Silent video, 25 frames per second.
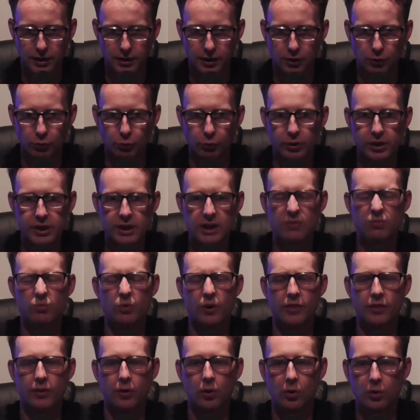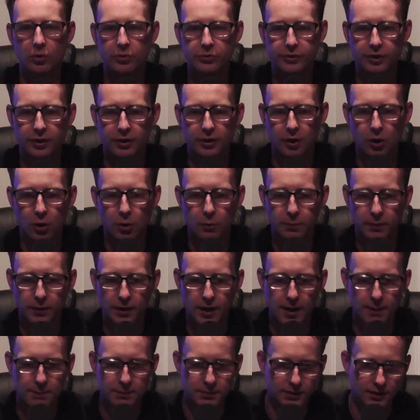Can read when the hole's going to
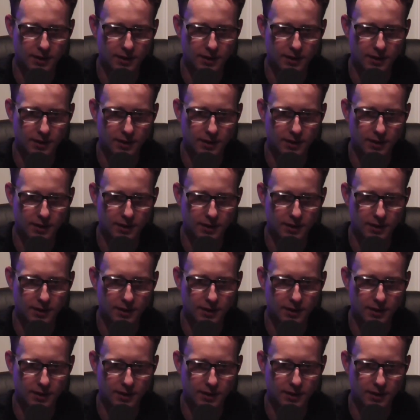open up.